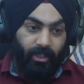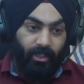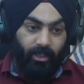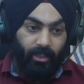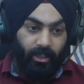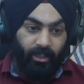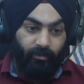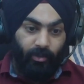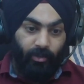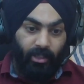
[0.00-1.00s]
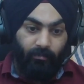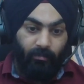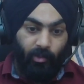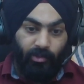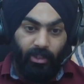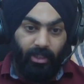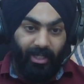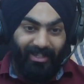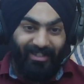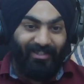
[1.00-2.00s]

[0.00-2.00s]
technical interviews are mostly like